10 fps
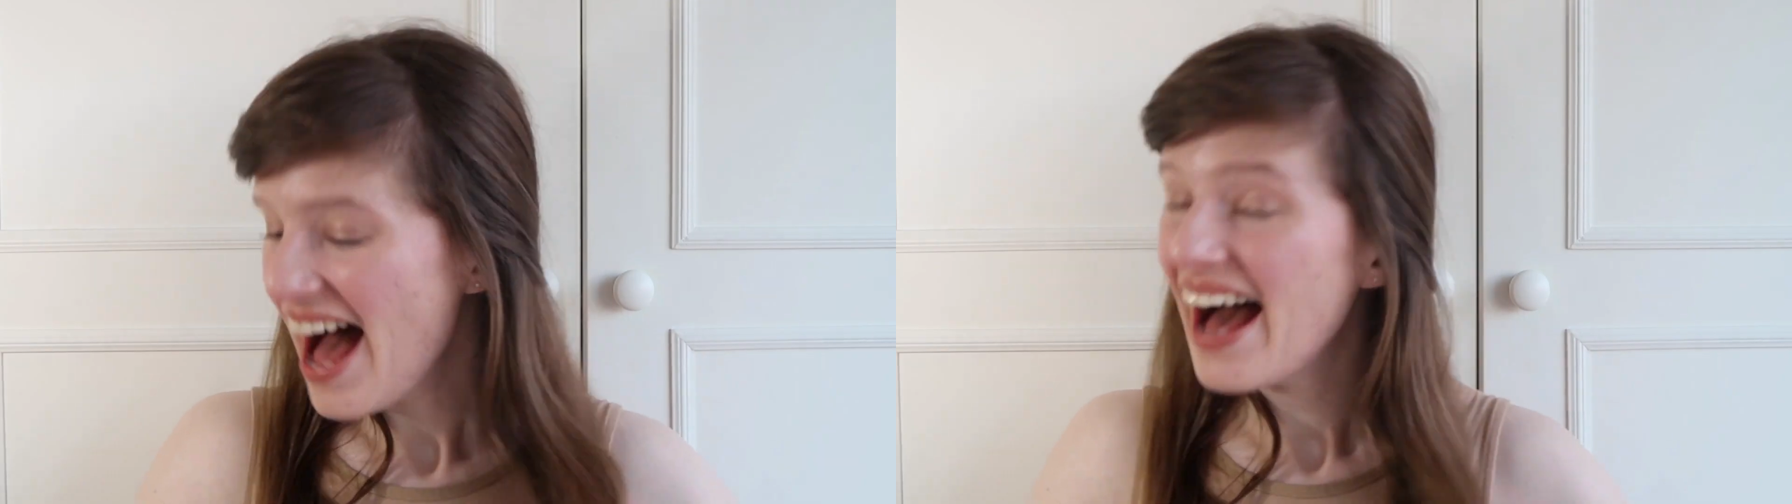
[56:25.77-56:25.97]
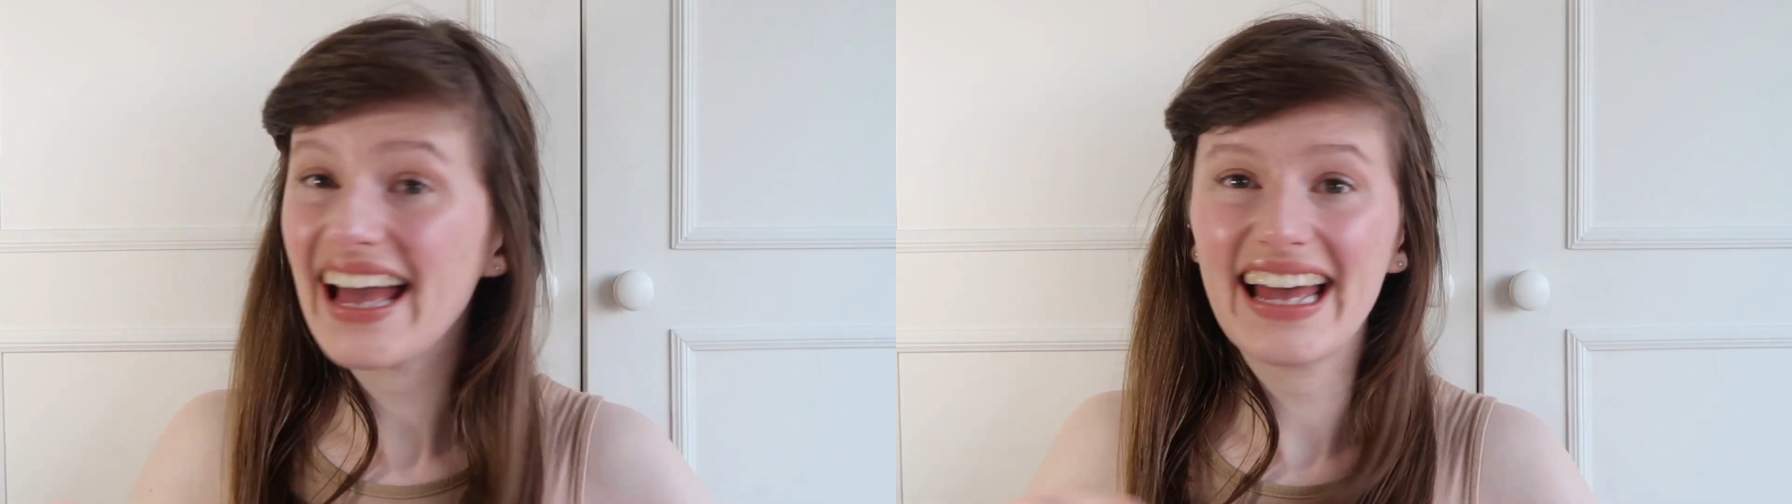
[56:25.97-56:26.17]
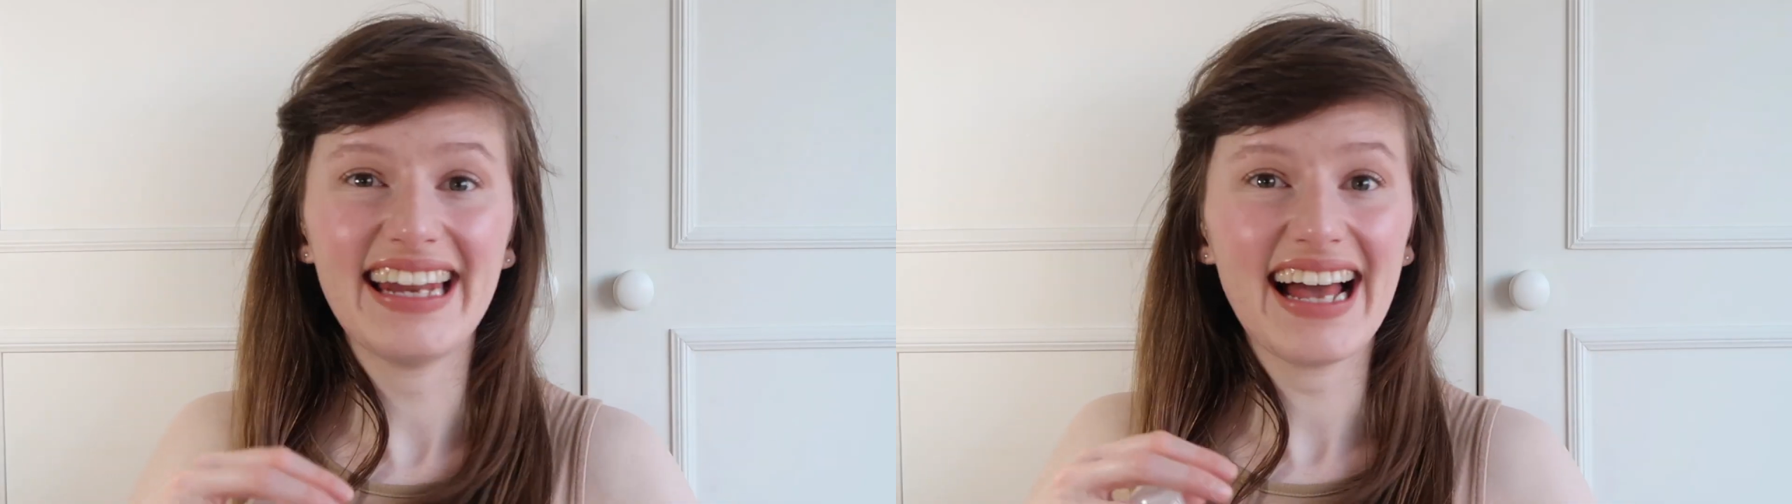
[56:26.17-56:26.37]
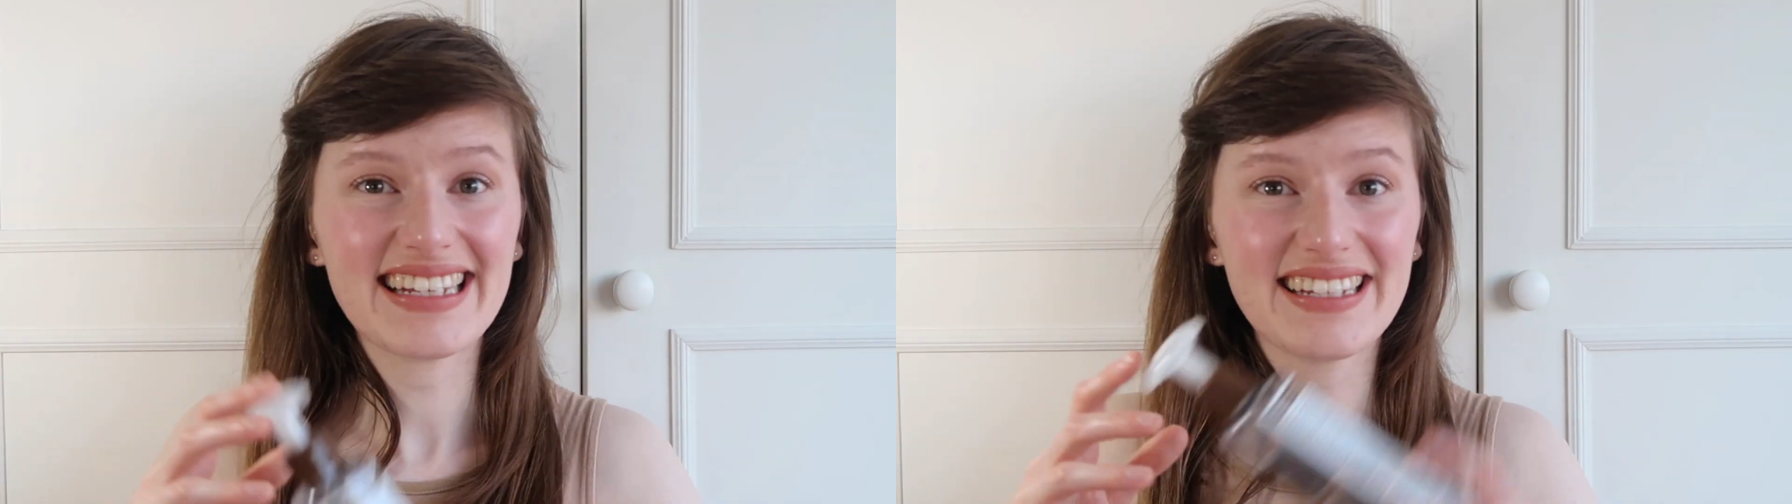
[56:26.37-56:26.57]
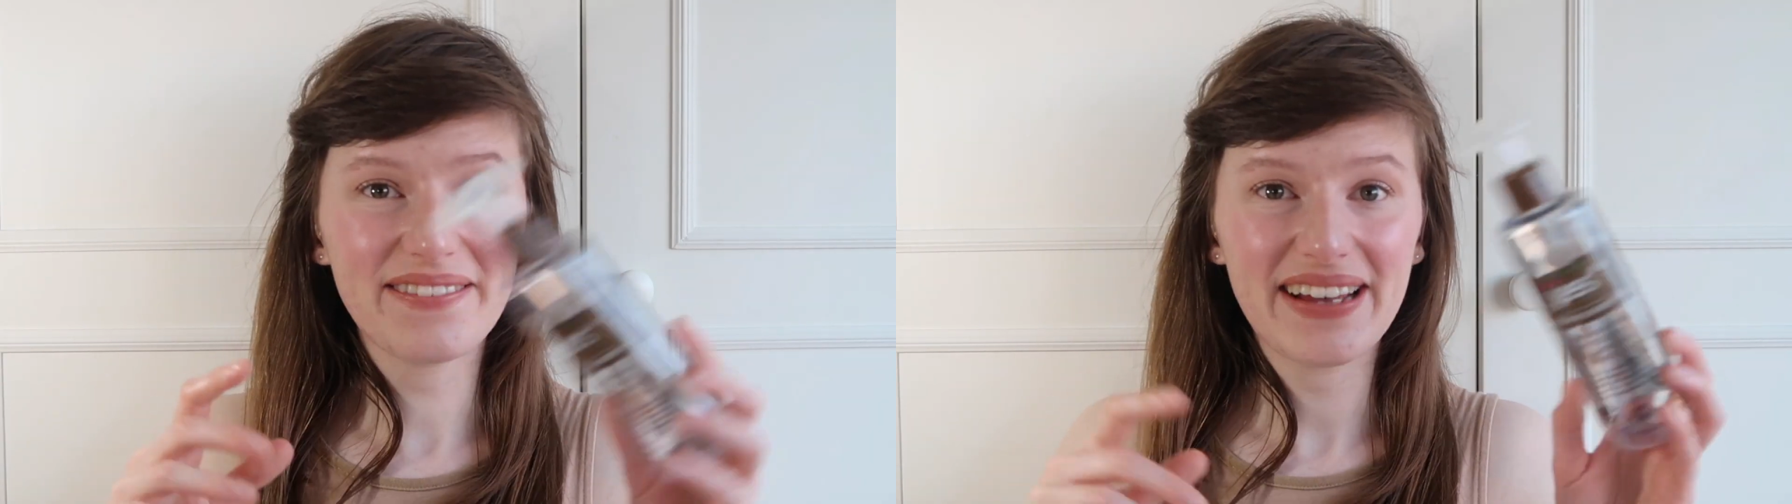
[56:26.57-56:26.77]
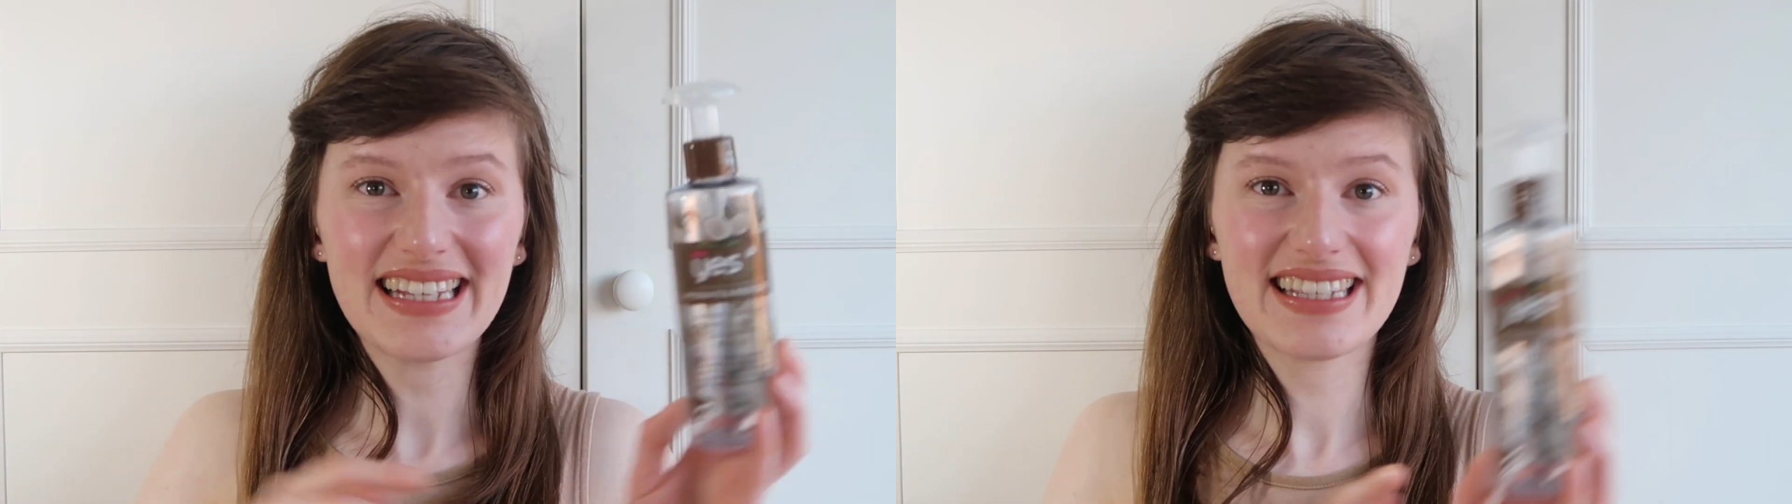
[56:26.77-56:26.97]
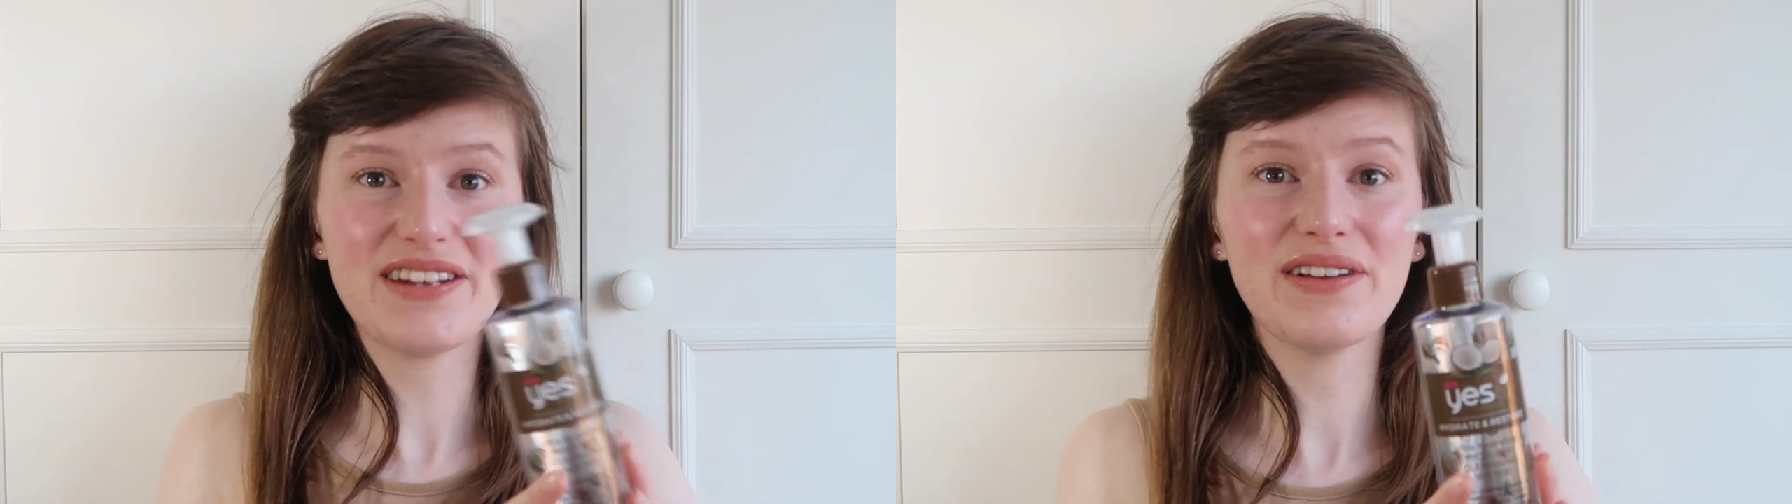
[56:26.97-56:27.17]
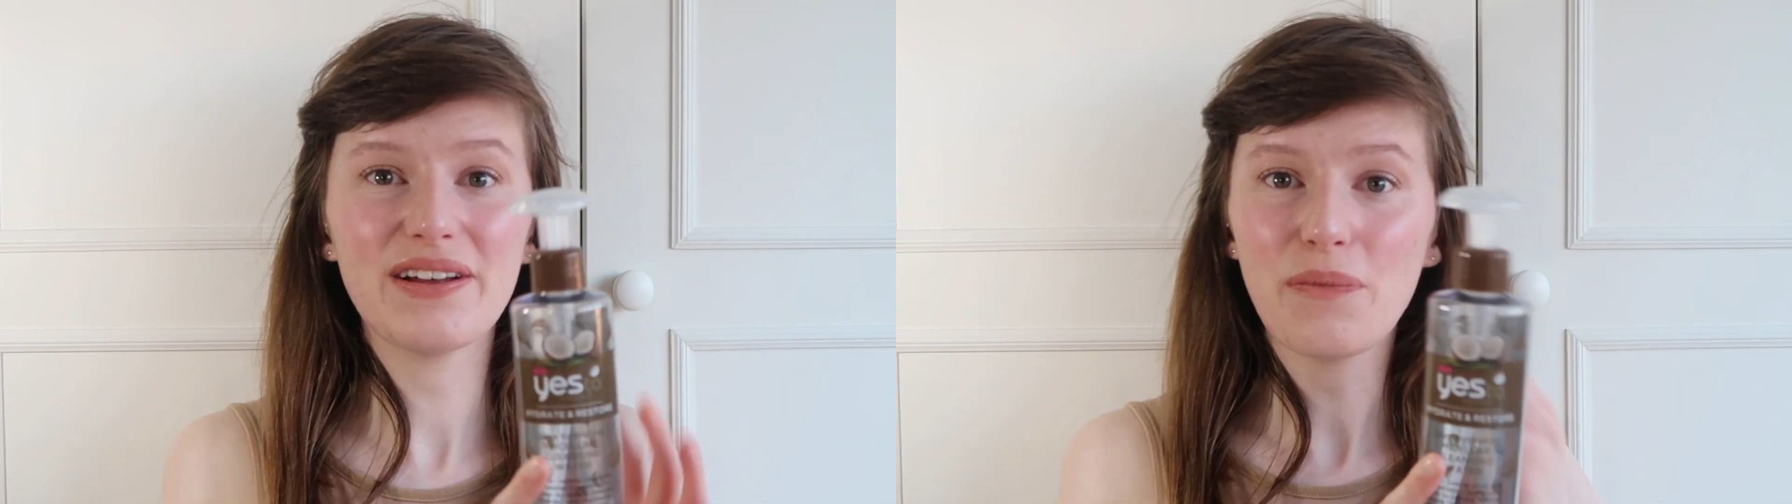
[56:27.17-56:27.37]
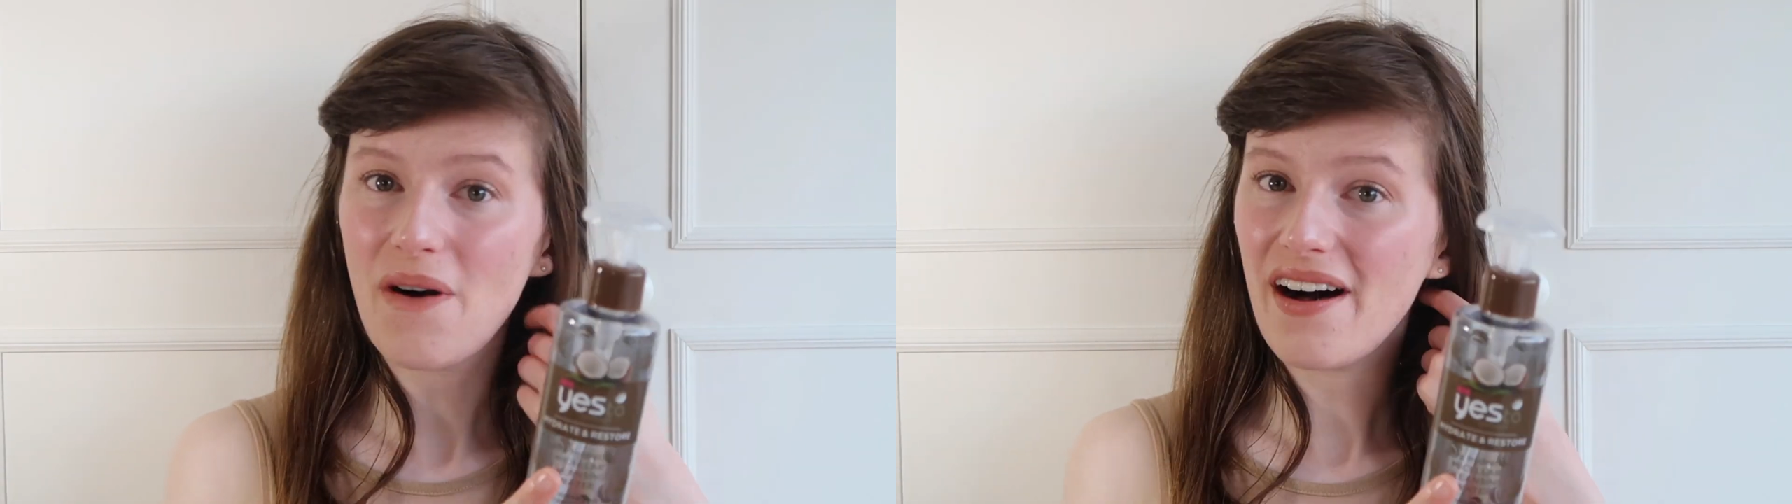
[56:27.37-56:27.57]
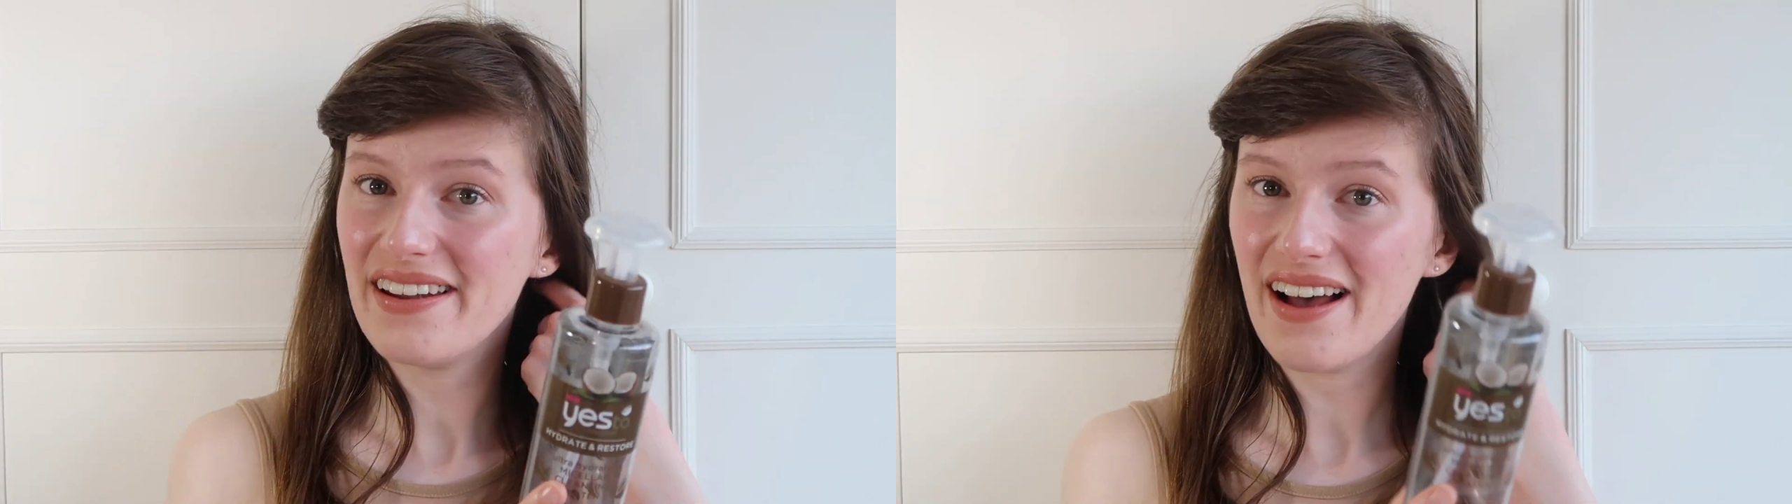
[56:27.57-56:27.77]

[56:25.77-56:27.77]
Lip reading: Okay, next up, it's another one